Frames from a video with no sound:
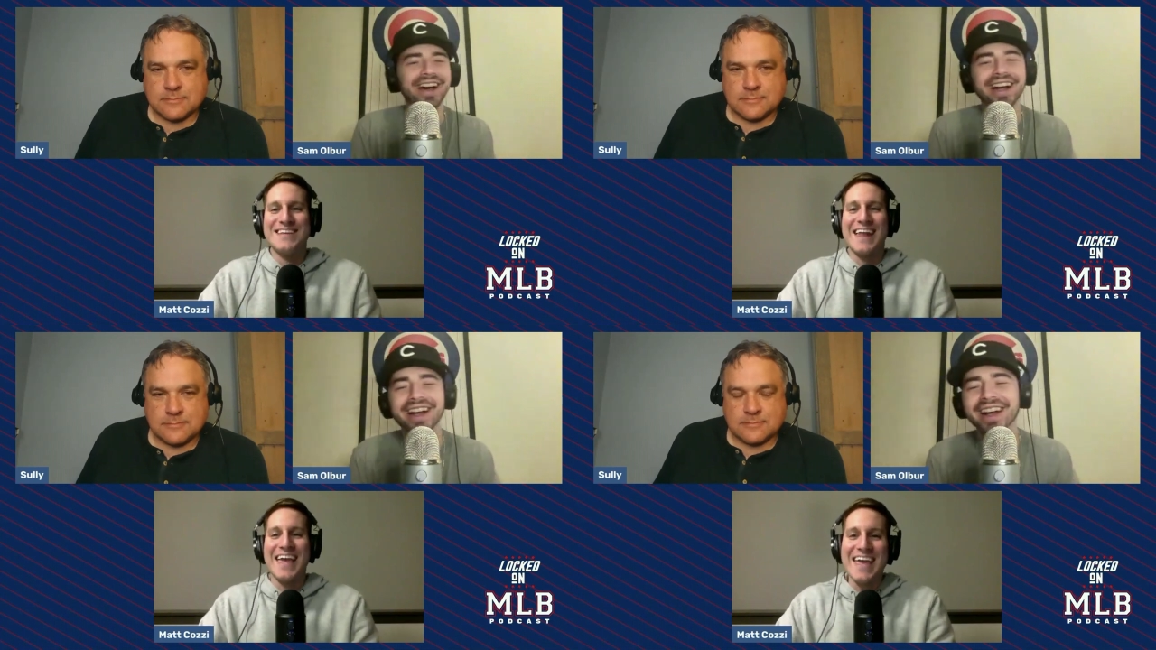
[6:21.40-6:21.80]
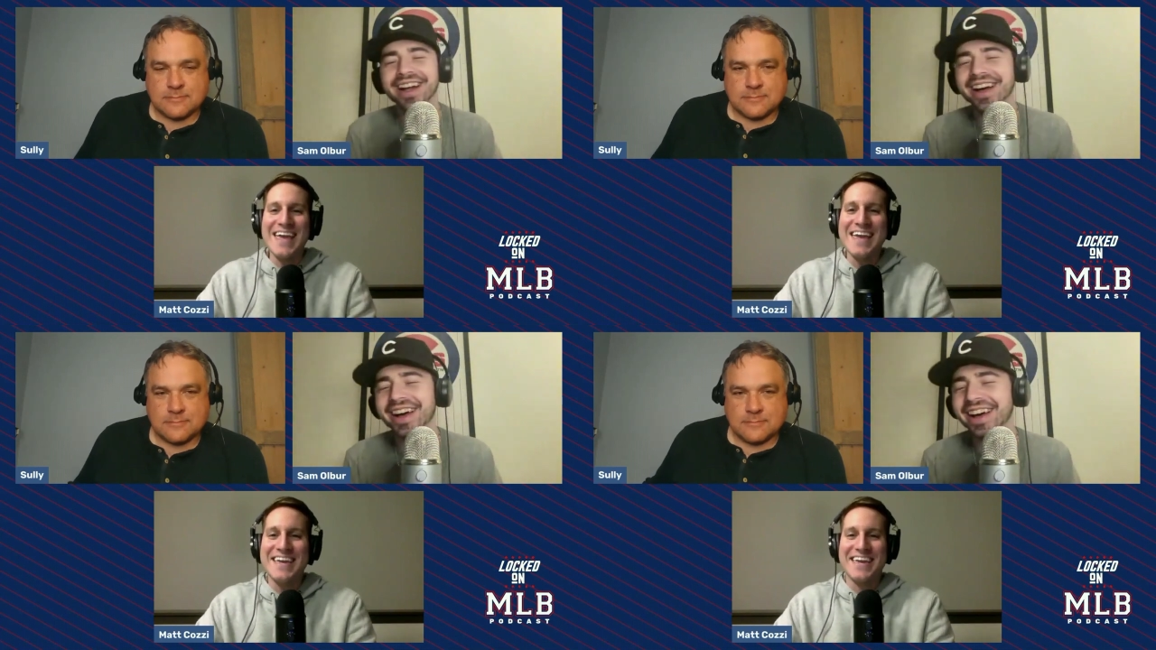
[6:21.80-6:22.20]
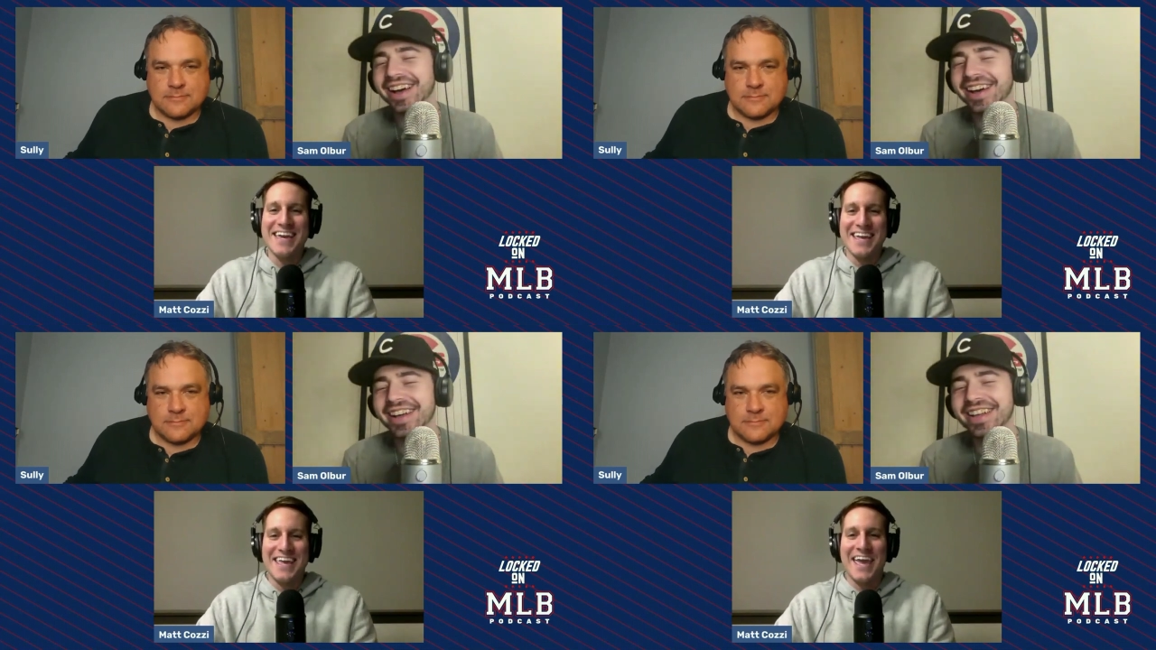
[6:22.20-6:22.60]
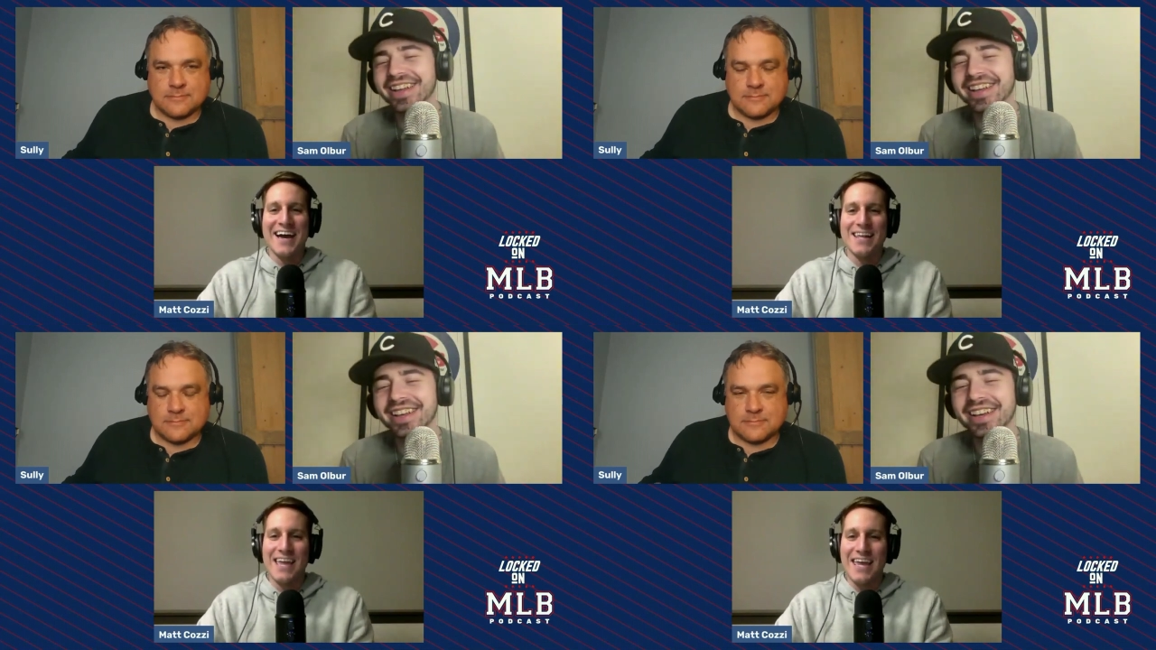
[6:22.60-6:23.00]
Speaker 1: Was it A. King
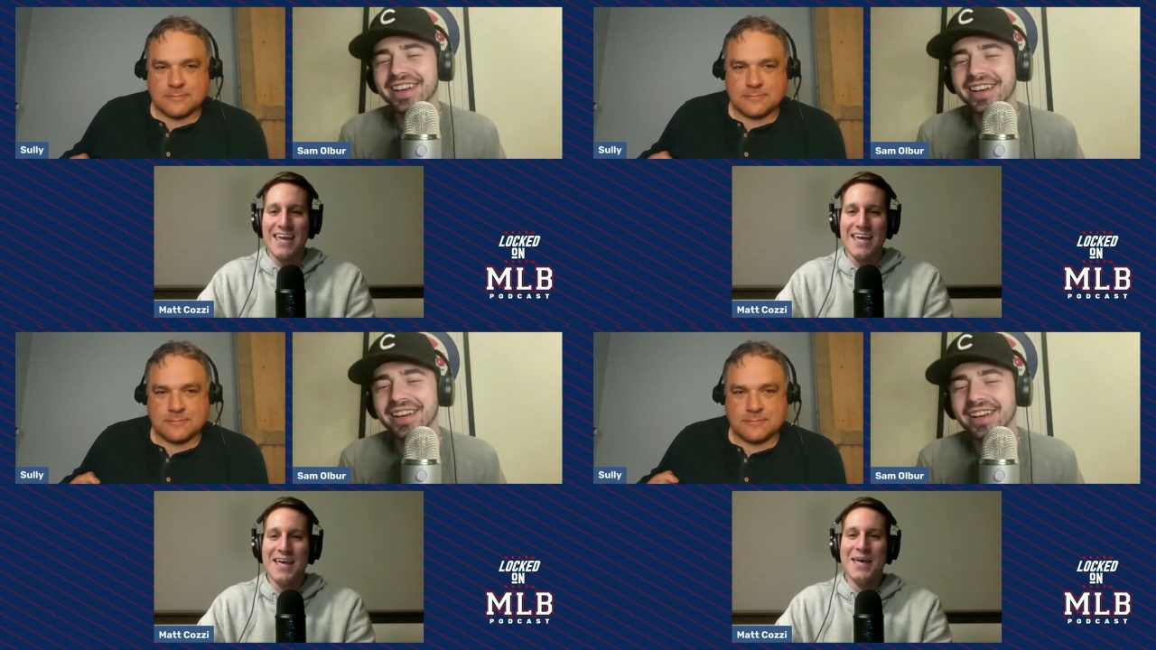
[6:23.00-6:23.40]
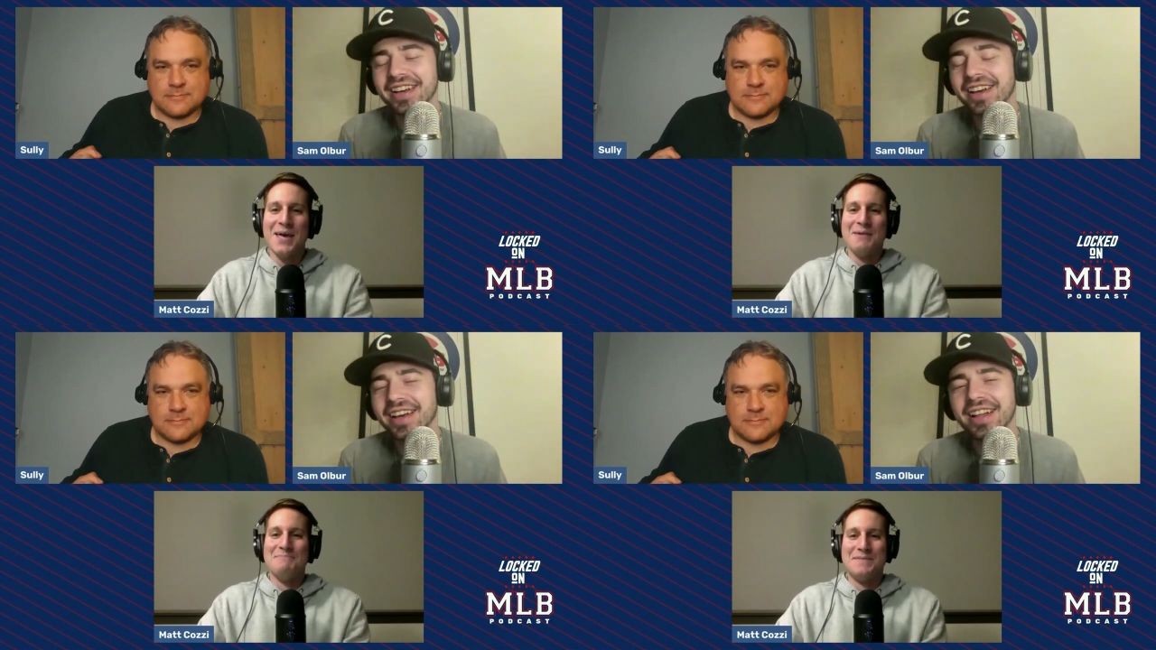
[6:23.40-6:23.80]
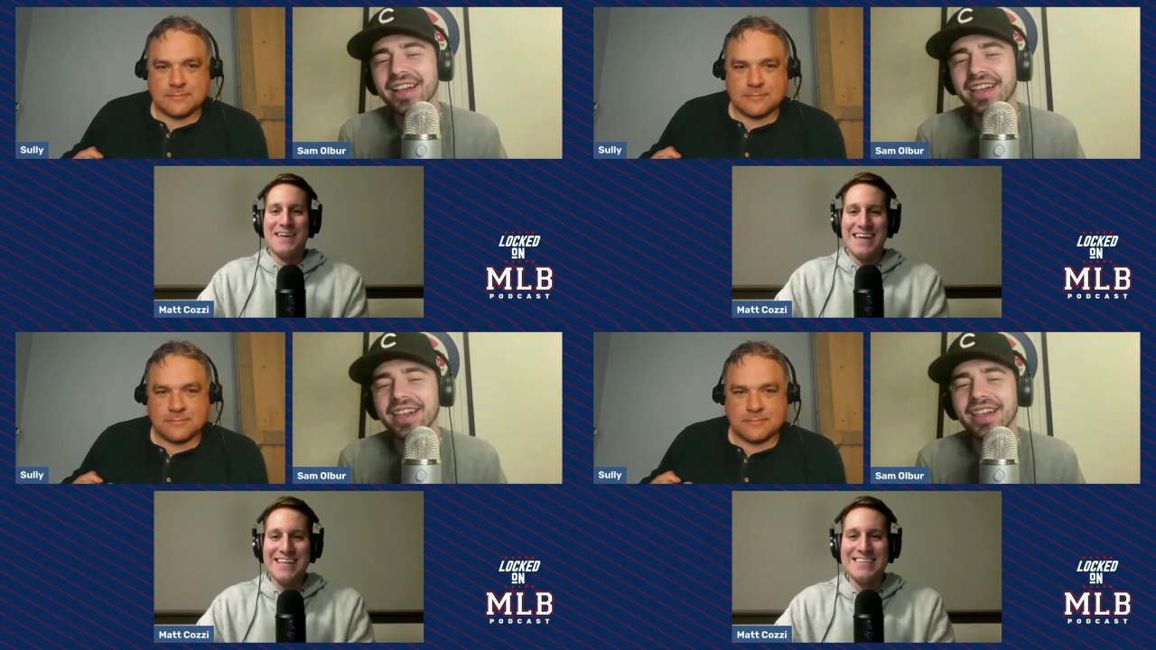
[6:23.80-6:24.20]
Kelly, B.